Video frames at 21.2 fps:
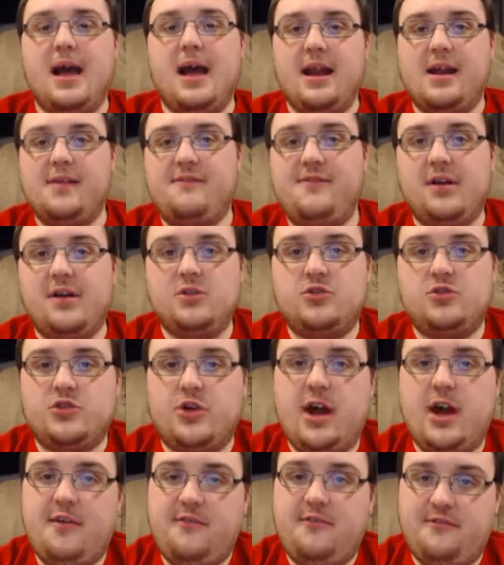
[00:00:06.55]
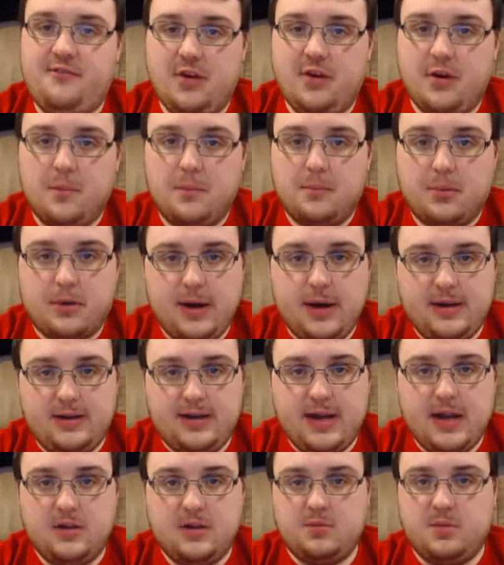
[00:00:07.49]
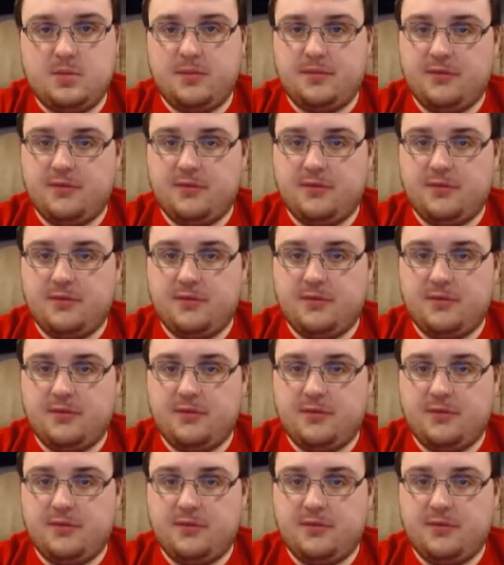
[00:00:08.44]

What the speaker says: NFL draft film breakdowns.